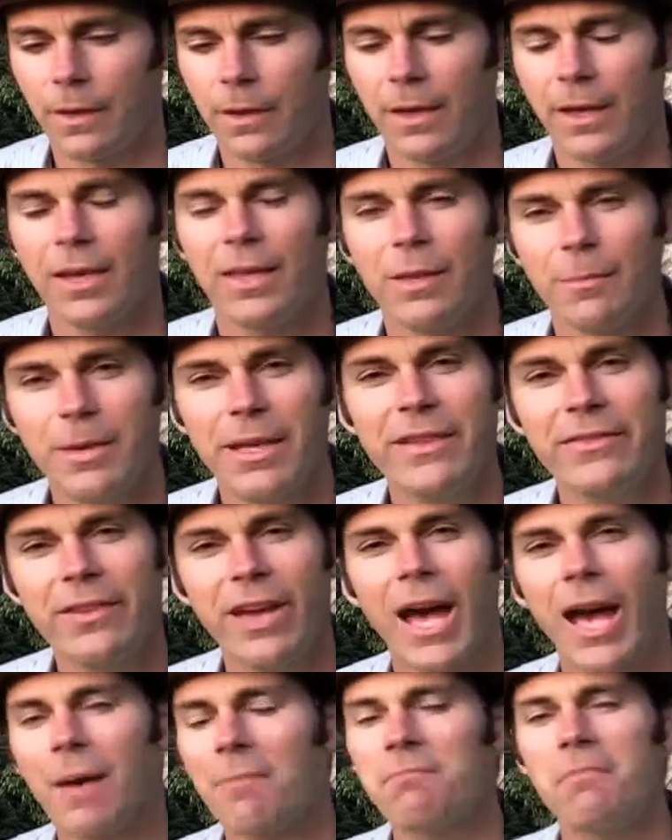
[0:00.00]
In the
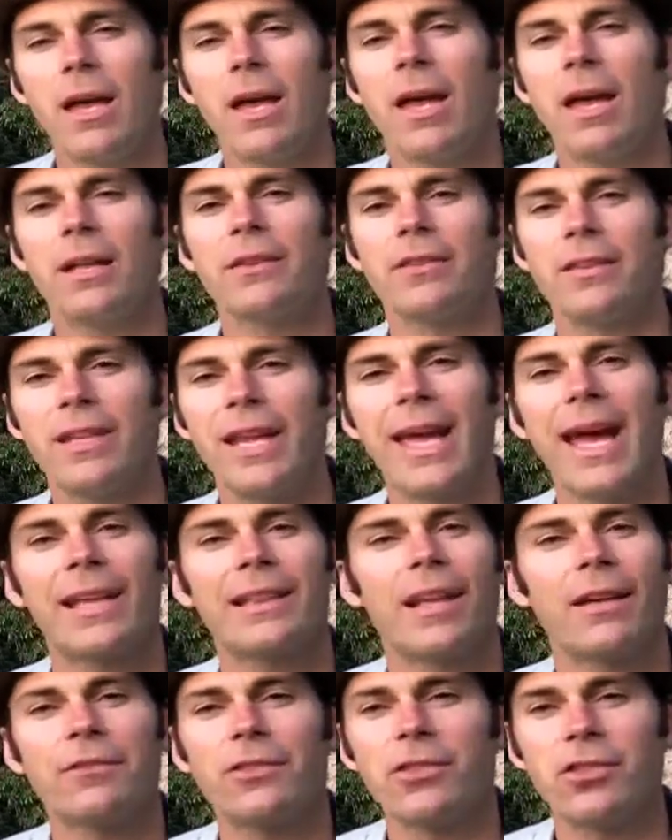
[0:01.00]
meantime, today I'd
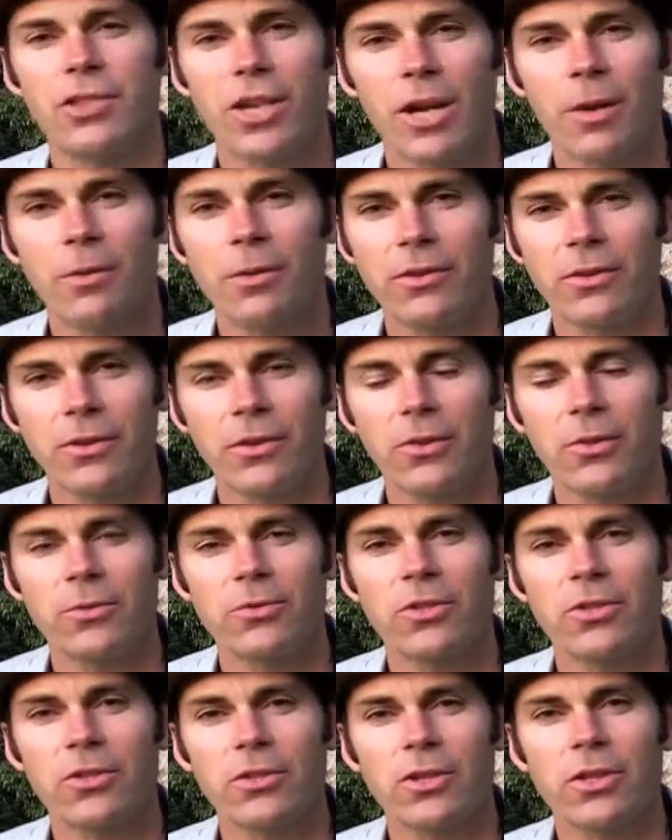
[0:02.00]
love to share with you
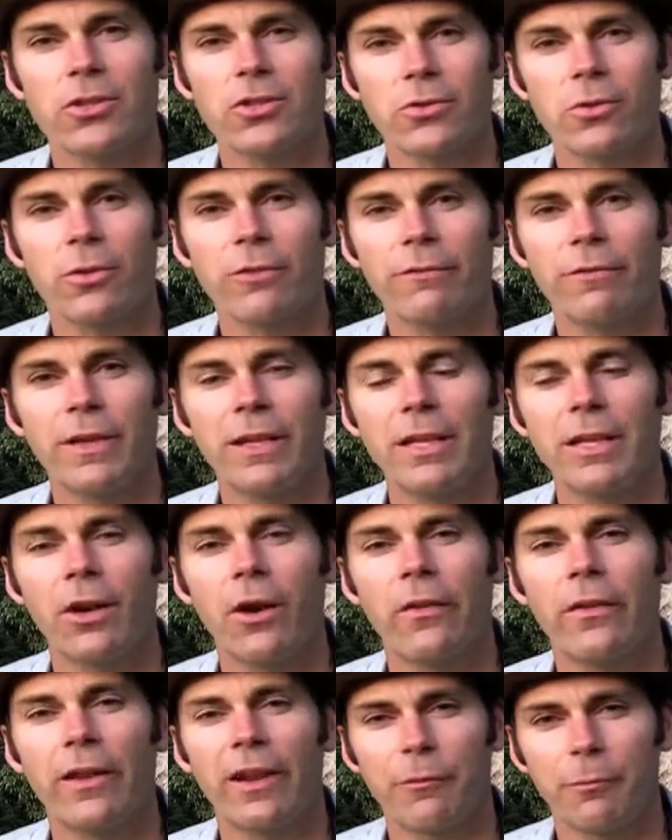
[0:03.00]
just a short video
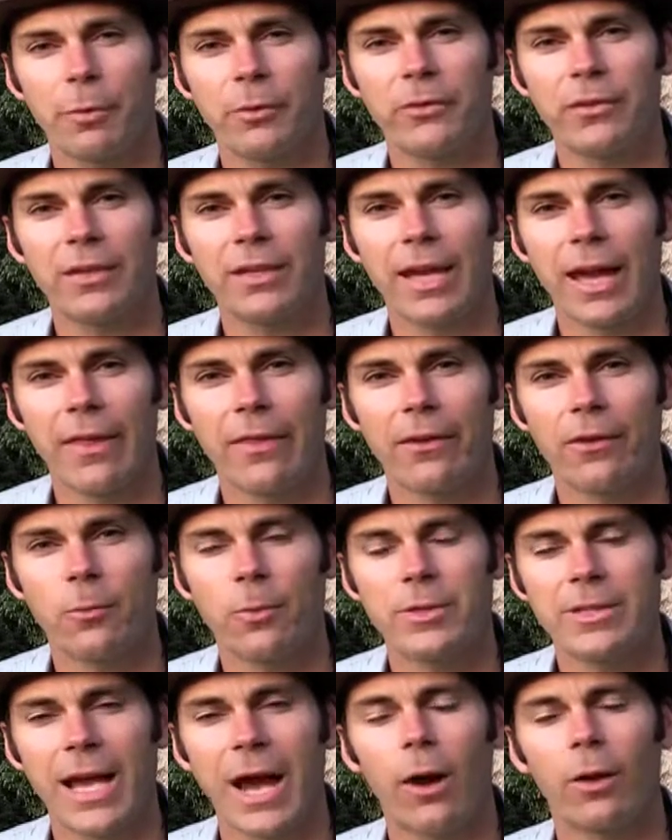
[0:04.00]
that I've put together
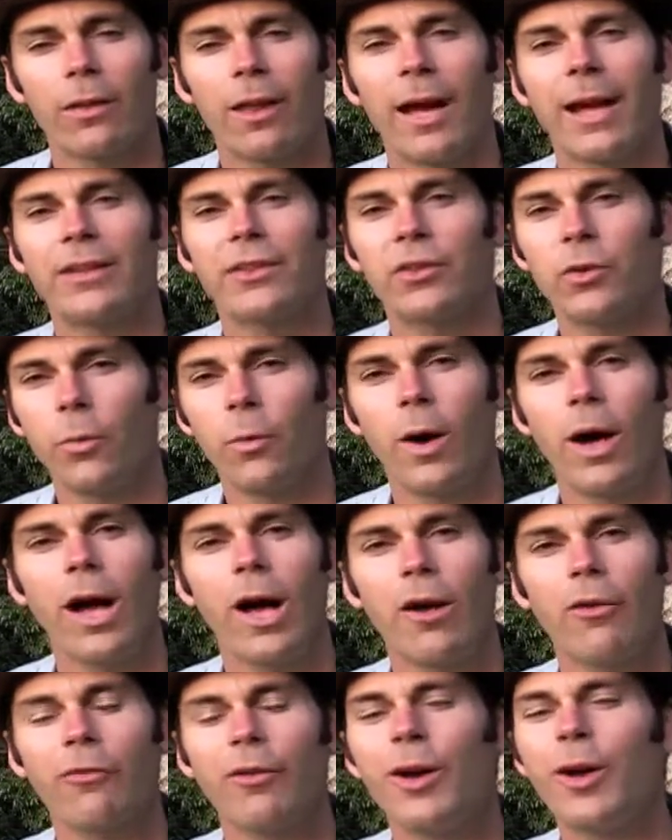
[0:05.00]
which outlined
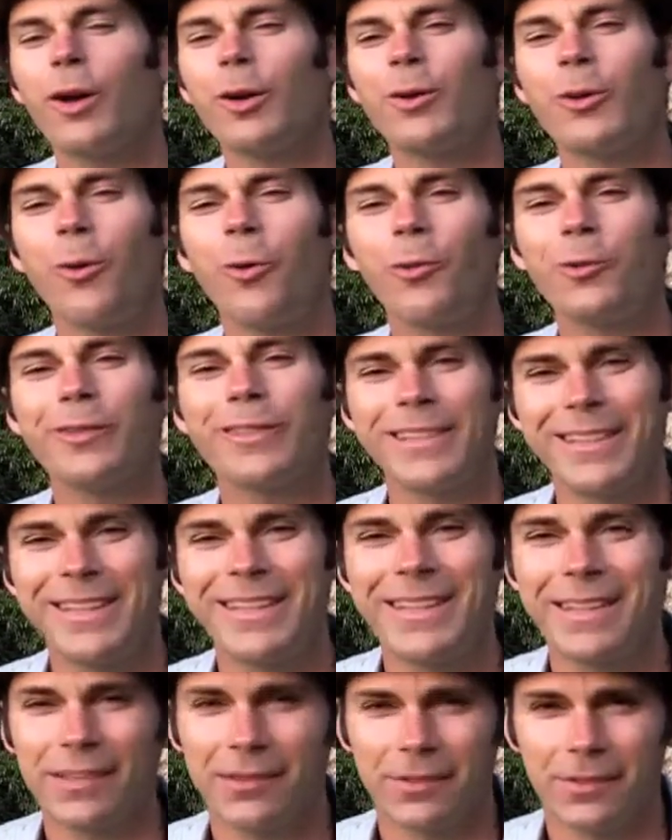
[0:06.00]
12 golden
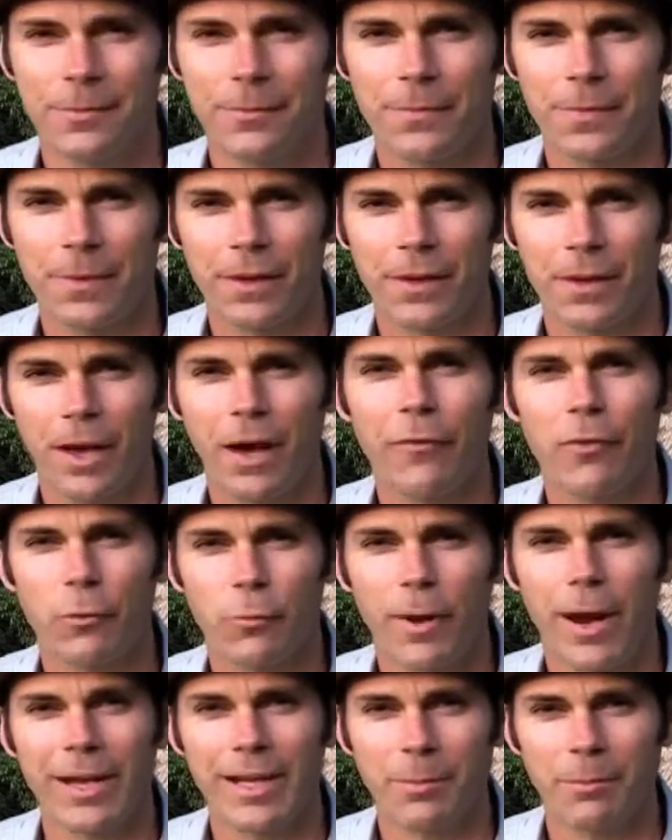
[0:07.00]
keys of the
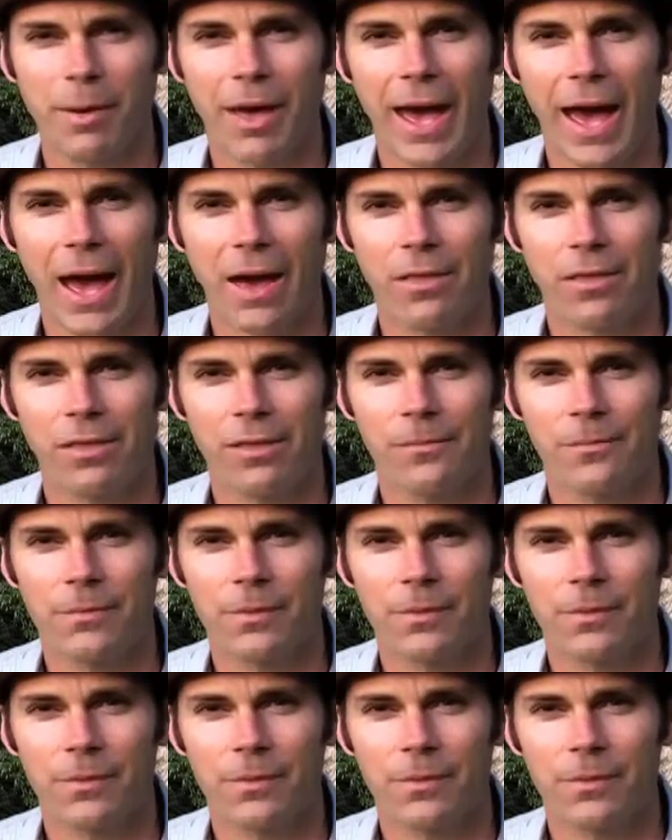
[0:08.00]
writing path.